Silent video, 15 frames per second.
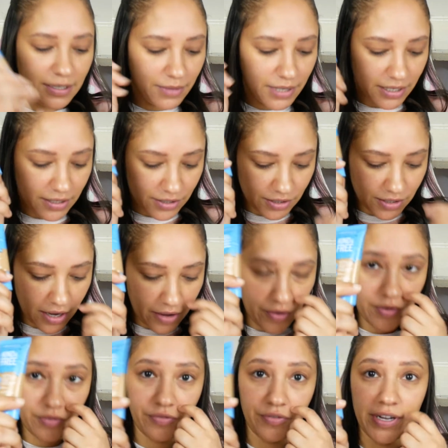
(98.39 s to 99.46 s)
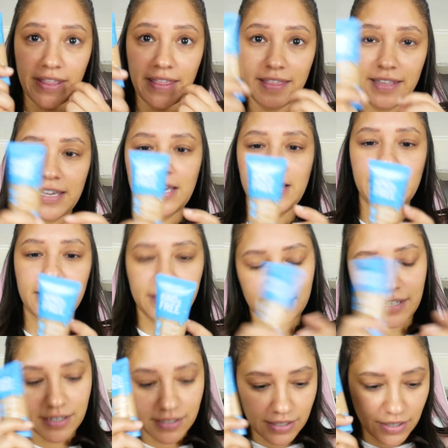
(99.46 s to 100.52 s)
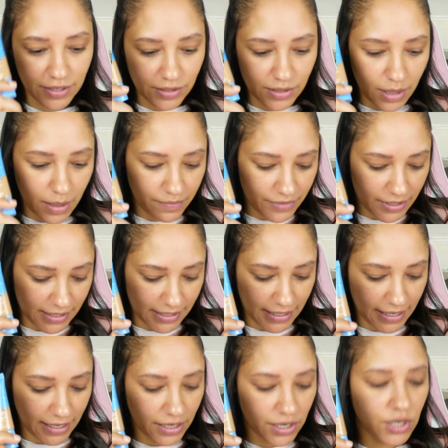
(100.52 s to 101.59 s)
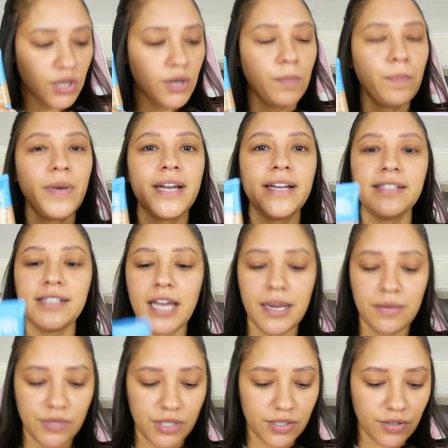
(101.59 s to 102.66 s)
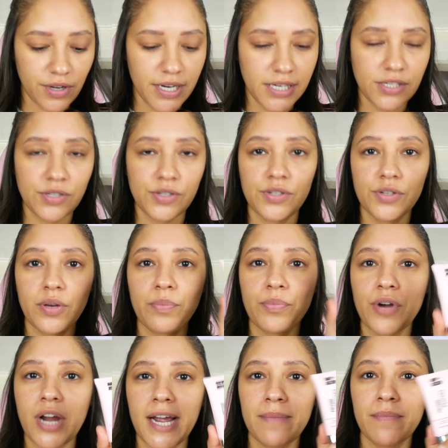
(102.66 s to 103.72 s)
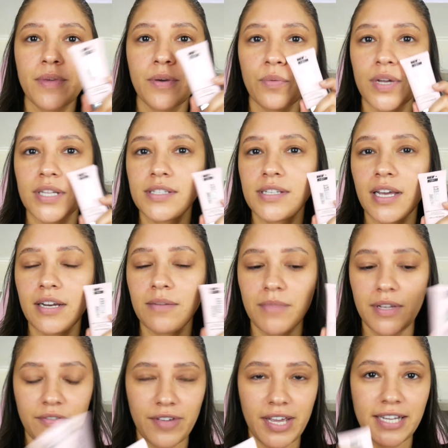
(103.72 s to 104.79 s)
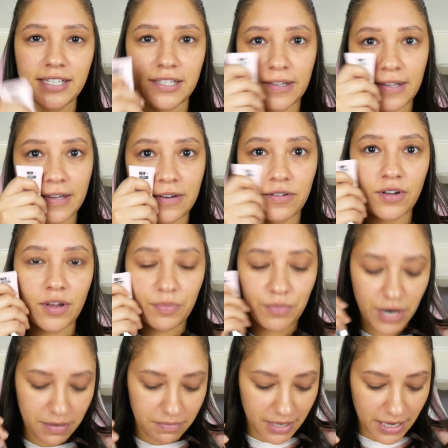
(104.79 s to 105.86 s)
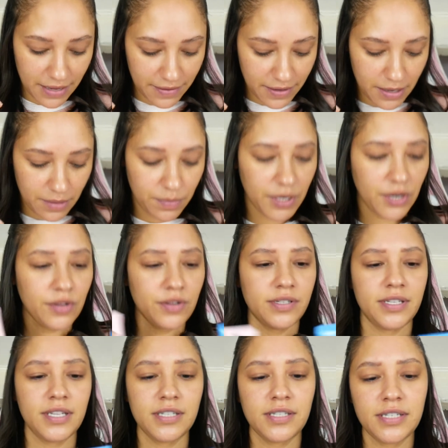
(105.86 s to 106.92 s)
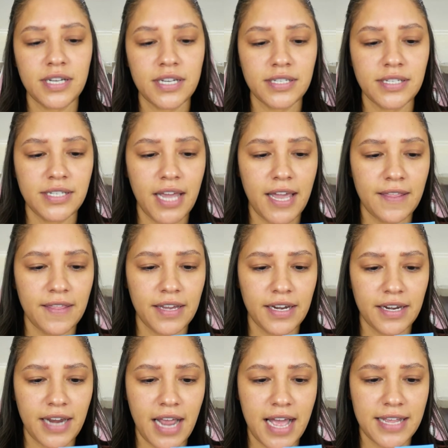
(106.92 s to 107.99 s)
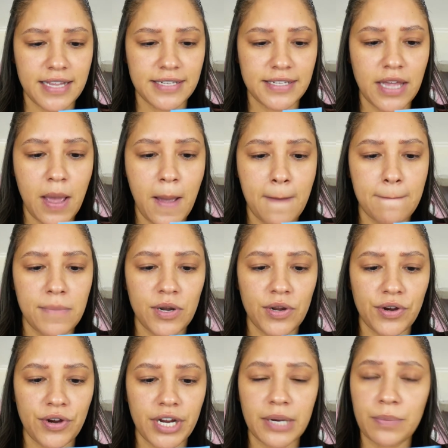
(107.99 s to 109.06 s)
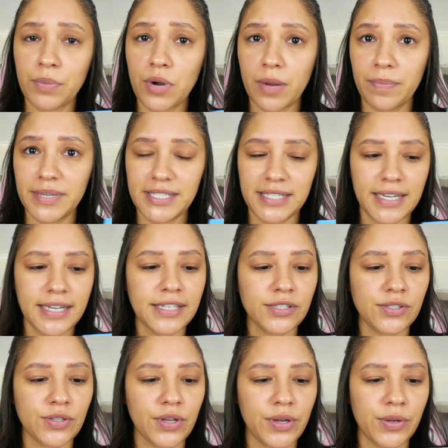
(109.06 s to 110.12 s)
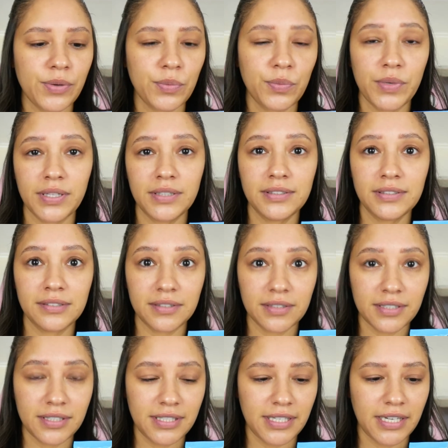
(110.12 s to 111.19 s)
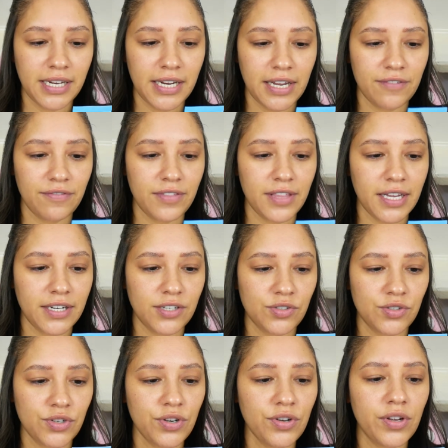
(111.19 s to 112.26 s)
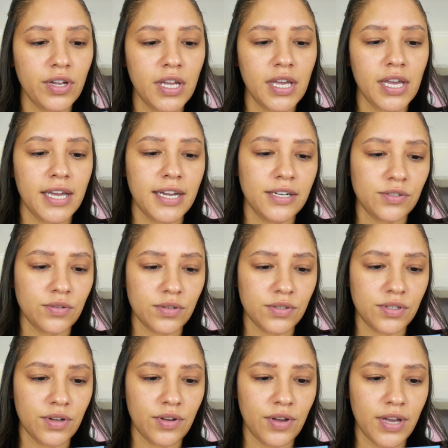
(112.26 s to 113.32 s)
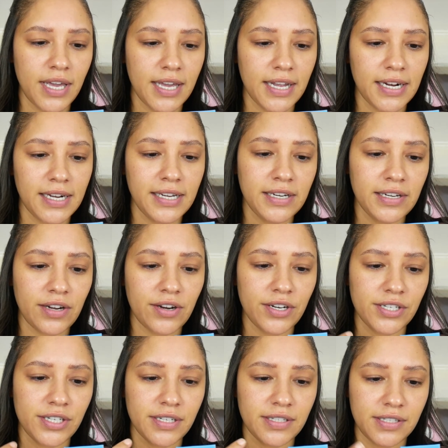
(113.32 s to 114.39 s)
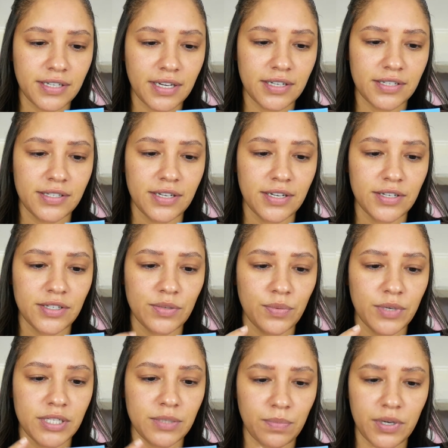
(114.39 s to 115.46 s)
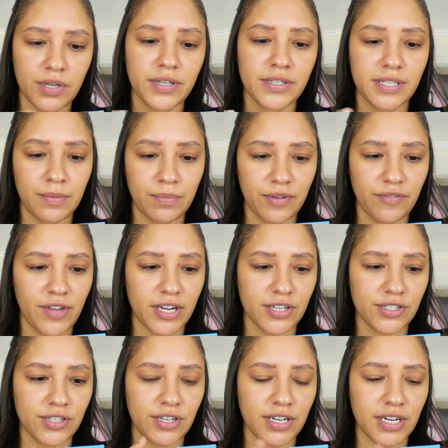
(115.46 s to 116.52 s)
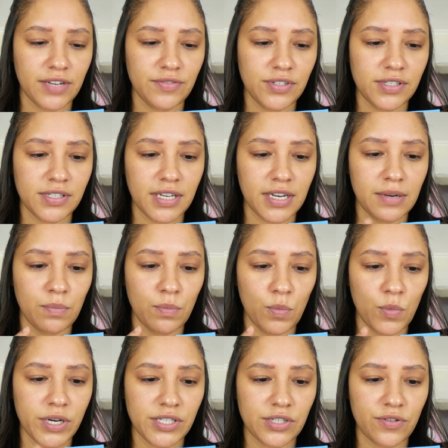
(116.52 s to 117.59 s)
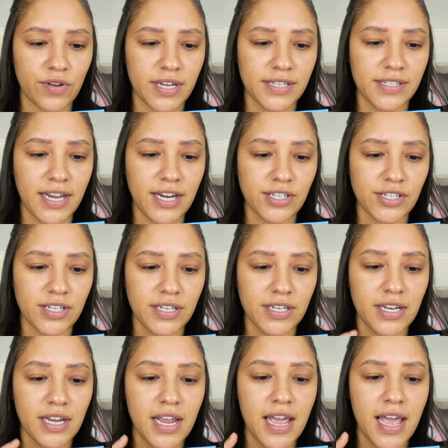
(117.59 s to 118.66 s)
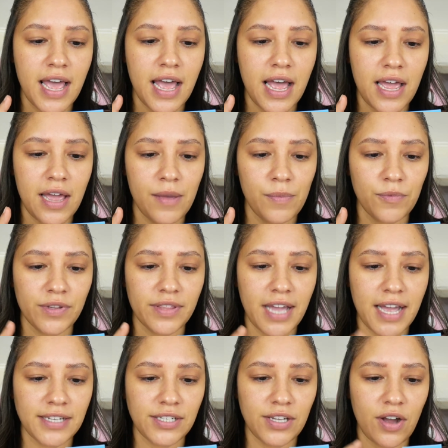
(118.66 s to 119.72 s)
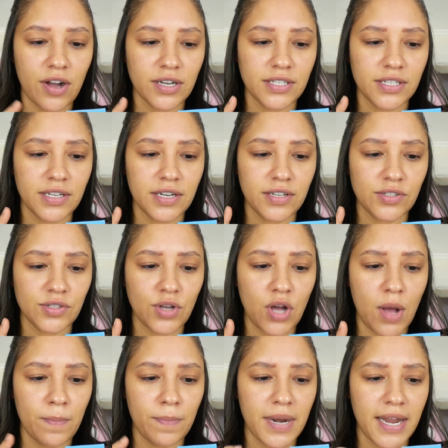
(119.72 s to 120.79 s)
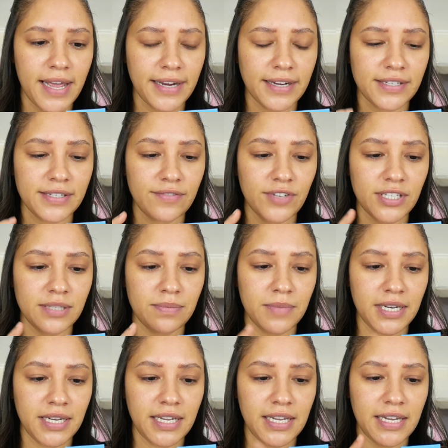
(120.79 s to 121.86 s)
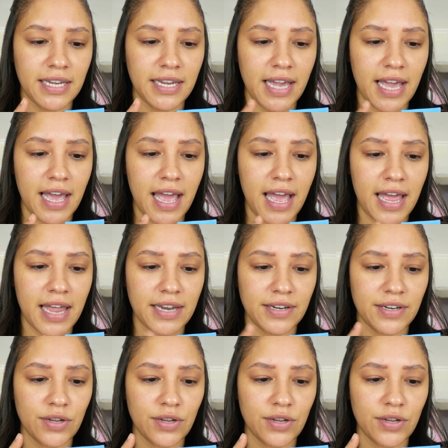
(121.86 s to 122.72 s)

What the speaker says: we're going to start off with the skin tint, obviously, but I'm just going to prime one side of my face and then not prime the other, because this does say that it has blurring properties, so we'll see if that is true. It is also a clean, nourishing skin tint which blurs imperfection, gives your skin moisturization with antioxidants, complex, vitamin E and